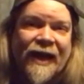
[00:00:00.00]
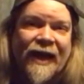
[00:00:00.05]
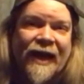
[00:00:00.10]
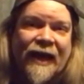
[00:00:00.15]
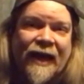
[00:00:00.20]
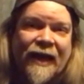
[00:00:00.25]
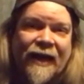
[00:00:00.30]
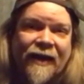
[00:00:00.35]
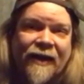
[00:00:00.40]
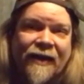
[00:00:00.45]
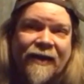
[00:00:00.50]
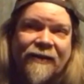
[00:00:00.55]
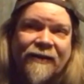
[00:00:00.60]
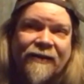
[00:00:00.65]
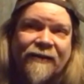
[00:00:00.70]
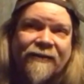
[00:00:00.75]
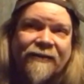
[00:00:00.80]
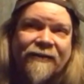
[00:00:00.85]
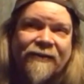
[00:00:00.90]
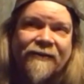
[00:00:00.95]

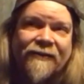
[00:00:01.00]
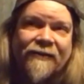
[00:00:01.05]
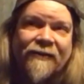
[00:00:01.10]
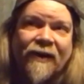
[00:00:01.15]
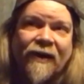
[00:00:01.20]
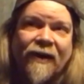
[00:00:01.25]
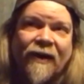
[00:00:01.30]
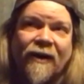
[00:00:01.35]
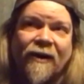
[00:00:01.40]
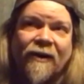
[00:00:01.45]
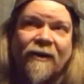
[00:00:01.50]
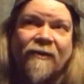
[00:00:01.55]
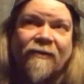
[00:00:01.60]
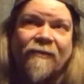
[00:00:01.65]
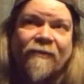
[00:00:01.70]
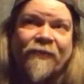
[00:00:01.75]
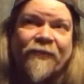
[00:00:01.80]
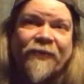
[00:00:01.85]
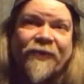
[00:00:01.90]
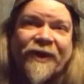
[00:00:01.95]
and
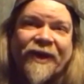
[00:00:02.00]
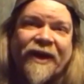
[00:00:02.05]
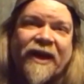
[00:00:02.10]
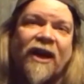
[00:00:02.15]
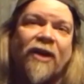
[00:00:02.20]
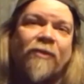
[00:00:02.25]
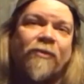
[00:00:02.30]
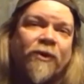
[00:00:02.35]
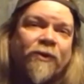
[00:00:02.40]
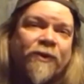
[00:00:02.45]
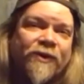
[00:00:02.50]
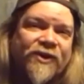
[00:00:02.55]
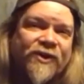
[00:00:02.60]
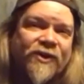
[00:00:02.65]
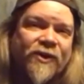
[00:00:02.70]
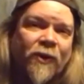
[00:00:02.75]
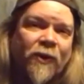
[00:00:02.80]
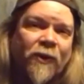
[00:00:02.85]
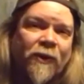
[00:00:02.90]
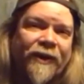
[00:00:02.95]
um, the camera was
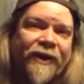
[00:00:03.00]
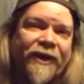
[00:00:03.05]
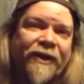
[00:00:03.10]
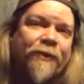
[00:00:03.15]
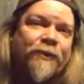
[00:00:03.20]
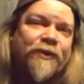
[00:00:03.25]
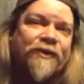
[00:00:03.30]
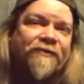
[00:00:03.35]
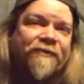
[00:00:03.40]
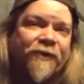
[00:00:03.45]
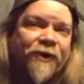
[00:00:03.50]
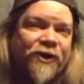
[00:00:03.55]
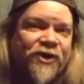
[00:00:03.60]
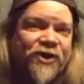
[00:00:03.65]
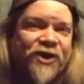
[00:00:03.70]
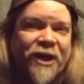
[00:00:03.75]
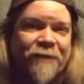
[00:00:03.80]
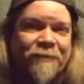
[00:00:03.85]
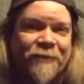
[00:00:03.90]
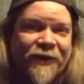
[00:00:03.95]
stolen, and there was a footage
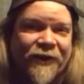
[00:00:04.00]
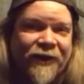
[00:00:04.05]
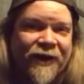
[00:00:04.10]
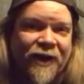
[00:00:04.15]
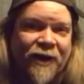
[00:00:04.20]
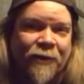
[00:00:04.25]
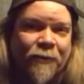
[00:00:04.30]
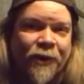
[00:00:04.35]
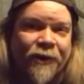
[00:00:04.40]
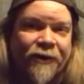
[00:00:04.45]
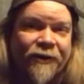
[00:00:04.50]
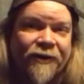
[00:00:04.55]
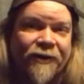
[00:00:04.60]
tape in the camera.